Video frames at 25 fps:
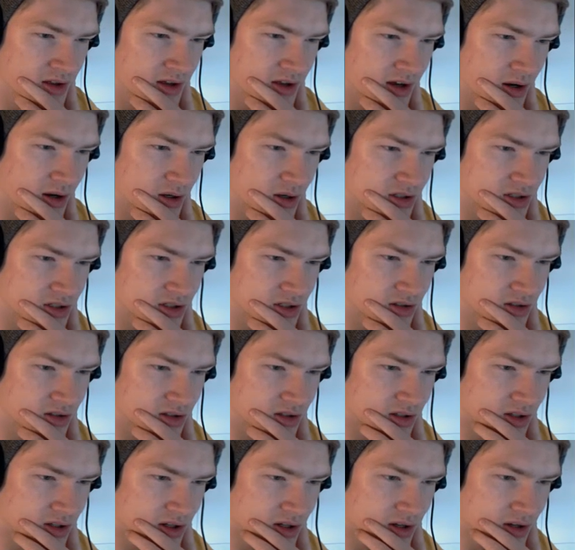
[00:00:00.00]
How is
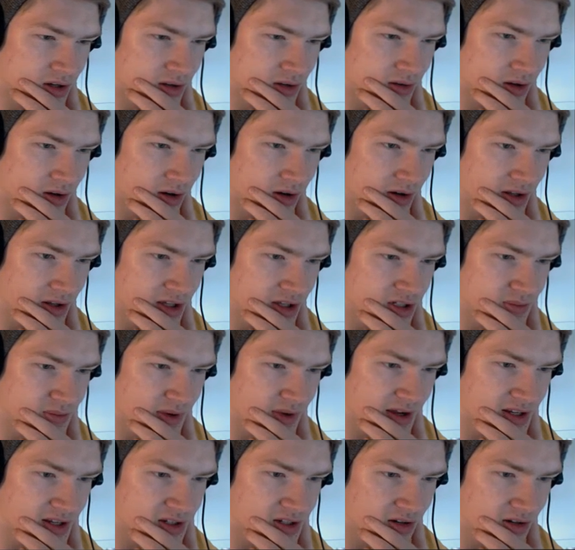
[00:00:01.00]
audience
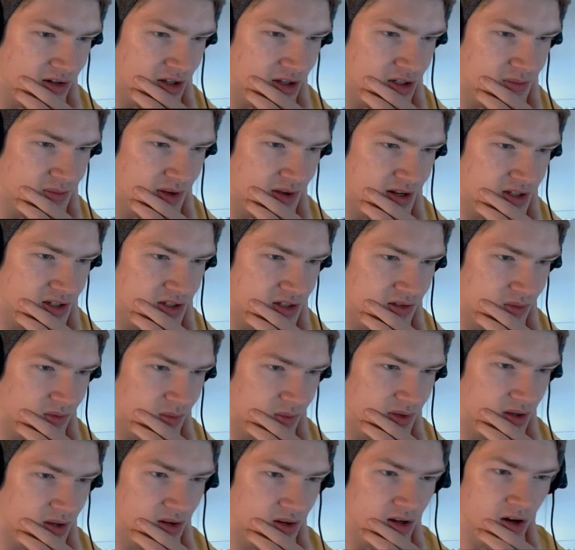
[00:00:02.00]
match? Audience match.
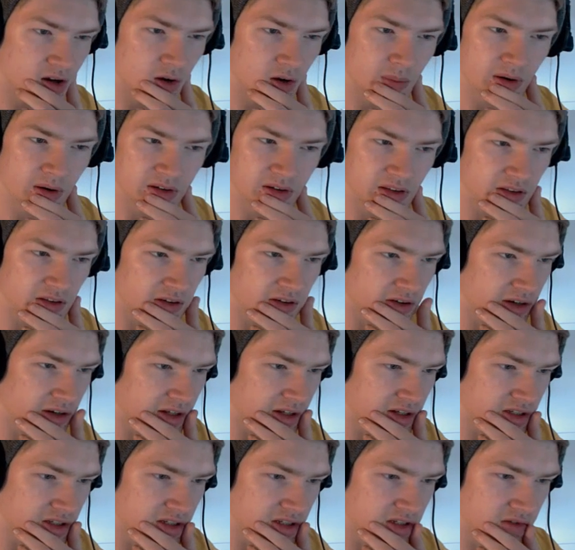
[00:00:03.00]
We don't know about the
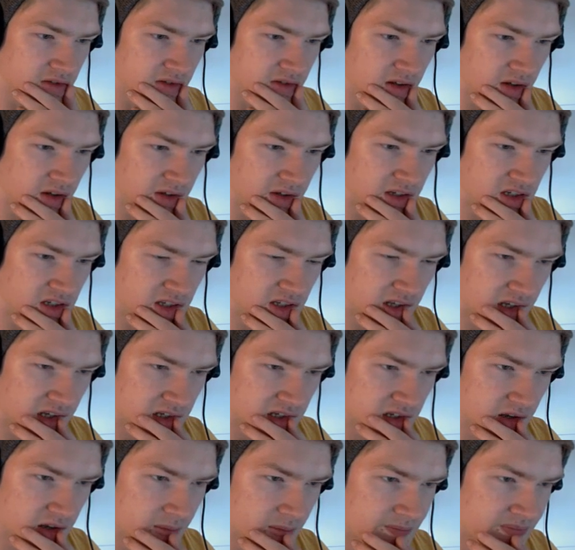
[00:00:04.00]
audiences of all these
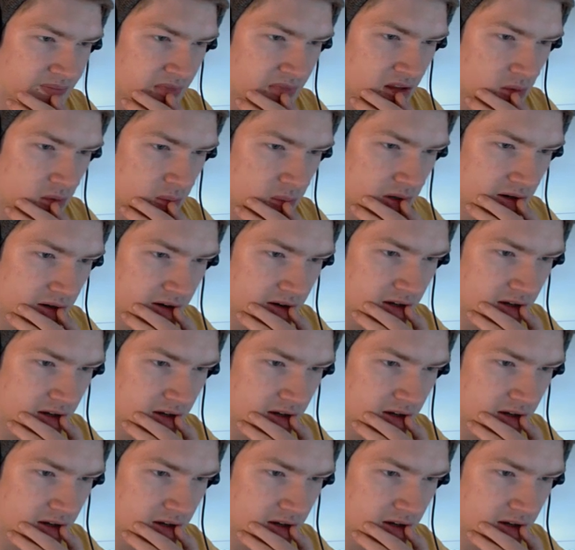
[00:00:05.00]
things. We're gonna